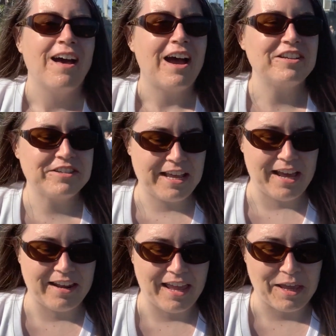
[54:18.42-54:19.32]
I just
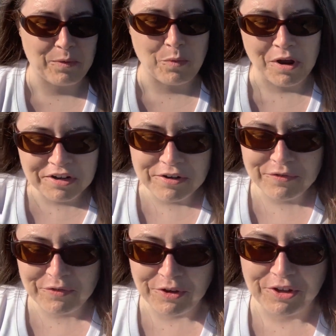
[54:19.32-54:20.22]
had a
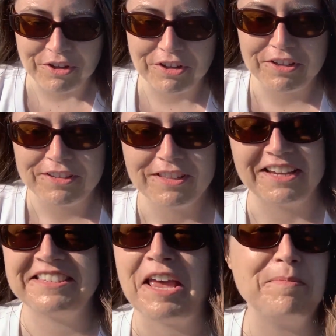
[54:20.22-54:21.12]
wonderful
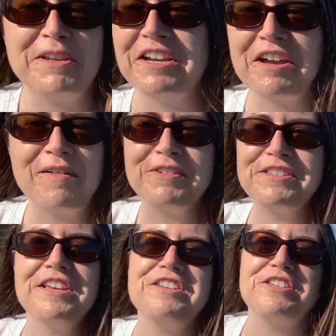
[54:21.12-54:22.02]
10-minute
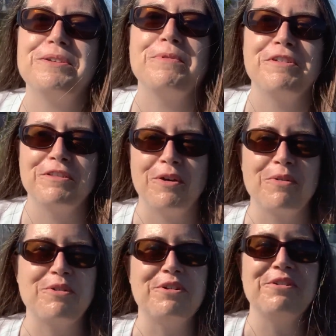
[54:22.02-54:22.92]
conversation with a
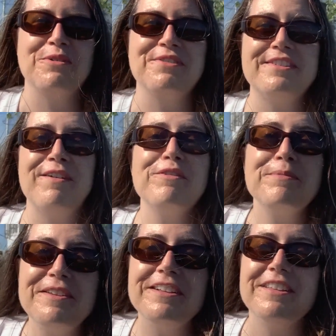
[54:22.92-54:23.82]
local who's never
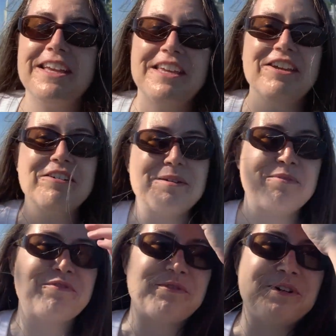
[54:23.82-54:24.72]
been to Lake Erie
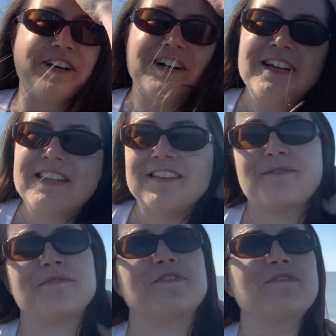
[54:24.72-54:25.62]
before.
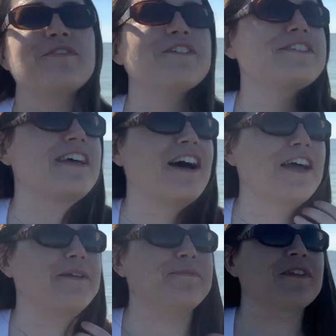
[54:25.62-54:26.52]
This was her first
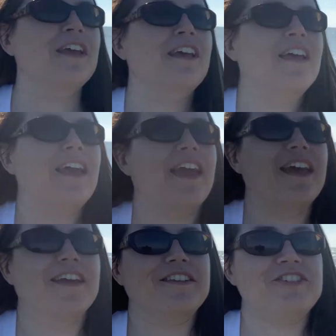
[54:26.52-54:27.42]
time.
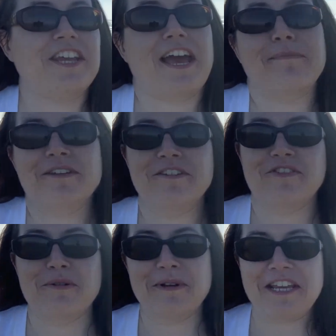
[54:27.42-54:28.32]
And she had been to
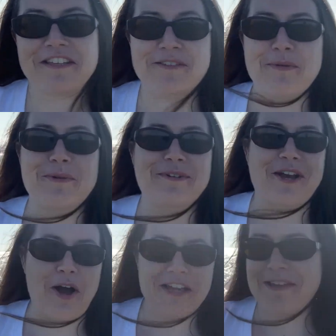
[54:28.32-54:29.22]
Germany, so we were
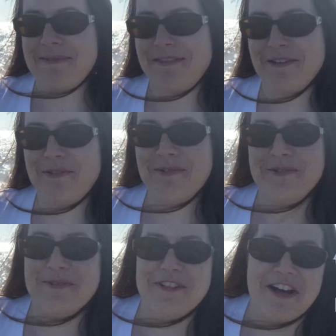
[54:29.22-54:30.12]
talking about the
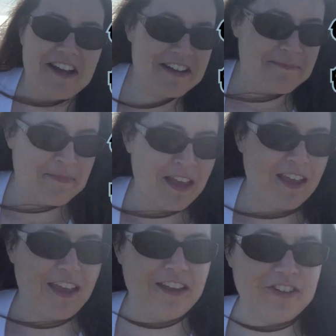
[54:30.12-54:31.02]
cuckoo clock,
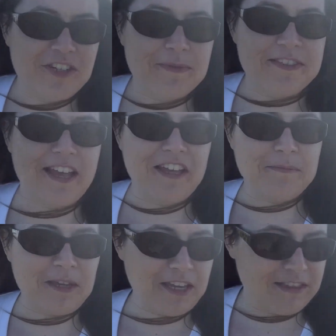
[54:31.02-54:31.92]
and she was
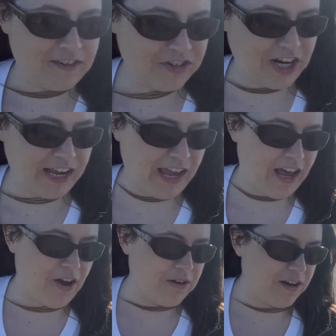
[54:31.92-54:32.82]
telling me to check
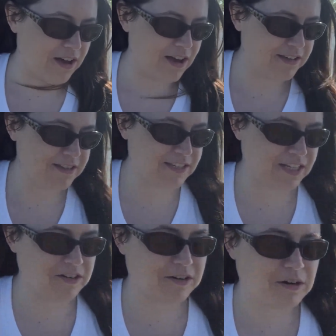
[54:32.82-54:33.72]
out
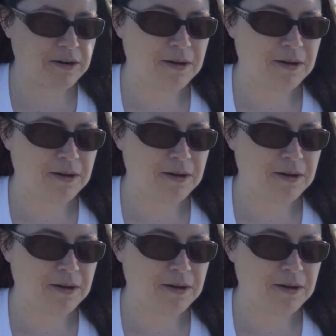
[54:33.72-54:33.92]
Cedar